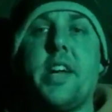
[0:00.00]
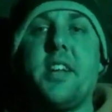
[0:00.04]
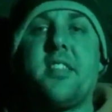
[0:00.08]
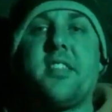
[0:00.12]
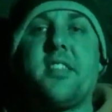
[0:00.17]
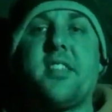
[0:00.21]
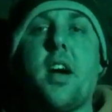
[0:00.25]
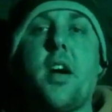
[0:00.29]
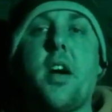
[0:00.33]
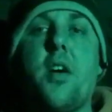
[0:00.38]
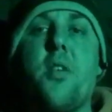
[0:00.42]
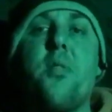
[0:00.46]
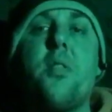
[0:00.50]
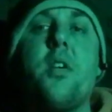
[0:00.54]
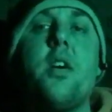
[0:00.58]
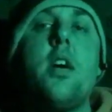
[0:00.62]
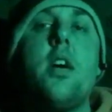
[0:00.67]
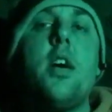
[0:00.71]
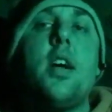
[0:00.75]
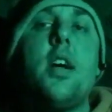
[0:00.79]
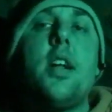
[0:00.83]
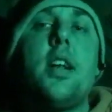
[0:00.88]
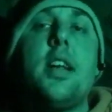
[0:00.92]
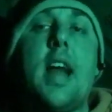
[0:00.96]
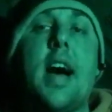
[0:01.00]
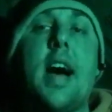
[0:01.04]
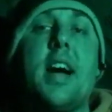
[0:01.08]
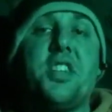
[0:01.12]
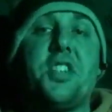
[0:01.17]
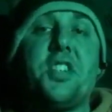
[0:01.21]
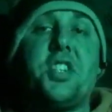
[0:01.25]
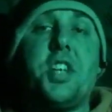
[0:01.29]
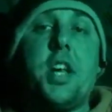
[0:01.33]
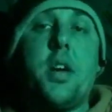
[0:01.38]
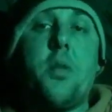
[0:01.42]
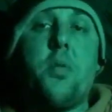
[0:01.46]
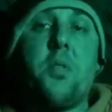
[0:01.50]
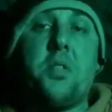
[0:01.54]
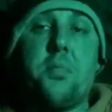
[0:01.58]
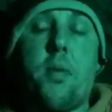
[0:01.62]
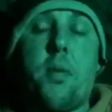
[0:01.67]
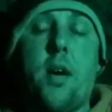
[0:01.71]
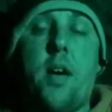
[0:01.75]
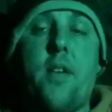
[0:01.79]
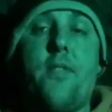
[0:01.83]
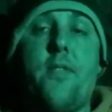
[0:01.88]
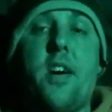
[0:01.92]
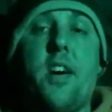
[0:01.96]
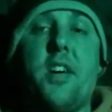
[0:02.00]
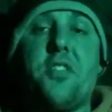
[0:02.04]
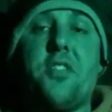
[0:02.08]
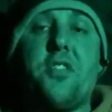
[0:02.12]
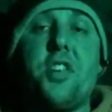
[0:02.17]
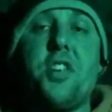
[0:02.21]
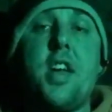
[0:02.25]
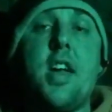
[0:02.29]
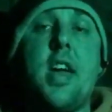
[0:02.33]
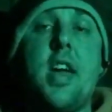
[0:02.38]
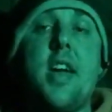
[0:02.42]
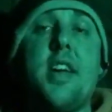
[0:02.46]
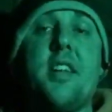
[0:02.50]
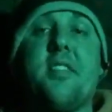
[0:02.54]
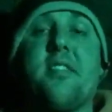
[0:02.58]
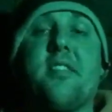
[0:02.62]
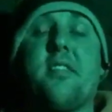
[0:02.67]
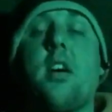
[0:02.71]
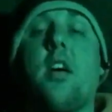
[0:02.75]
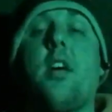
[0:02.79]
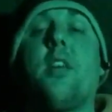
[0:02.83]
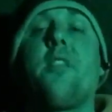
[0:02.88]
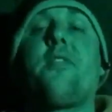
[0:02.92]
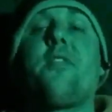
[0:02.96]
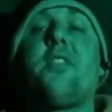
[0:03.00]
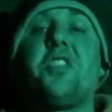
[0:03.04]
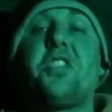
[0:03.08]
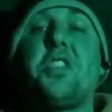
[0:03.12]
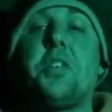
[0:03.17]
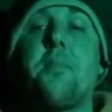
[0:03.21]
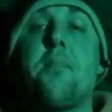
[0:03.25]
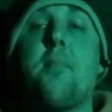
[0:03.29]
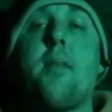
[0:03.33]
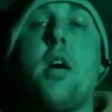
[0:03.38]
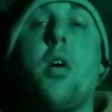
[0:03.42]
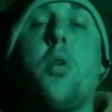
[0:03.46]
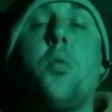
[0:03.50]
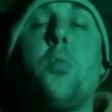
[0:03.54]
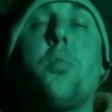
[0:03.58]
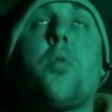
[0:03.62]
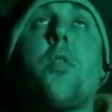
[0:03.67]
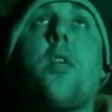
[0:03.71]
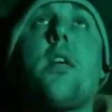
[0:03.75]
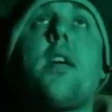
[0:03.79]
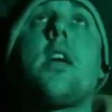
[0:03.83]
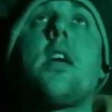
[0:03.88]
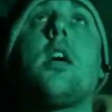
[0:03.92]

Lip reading: So last year was my first year. Started fishing Melbury,